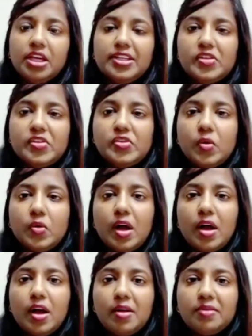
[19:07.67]
So,
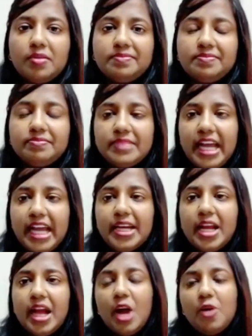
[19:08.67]

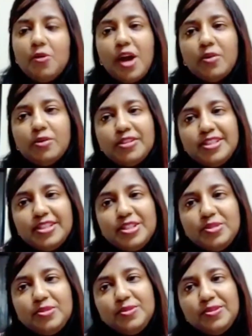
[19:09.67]
Diana, how did
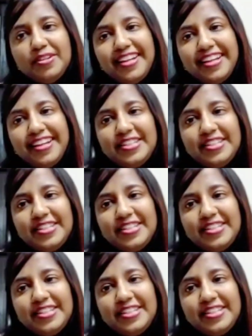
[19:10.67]
you like?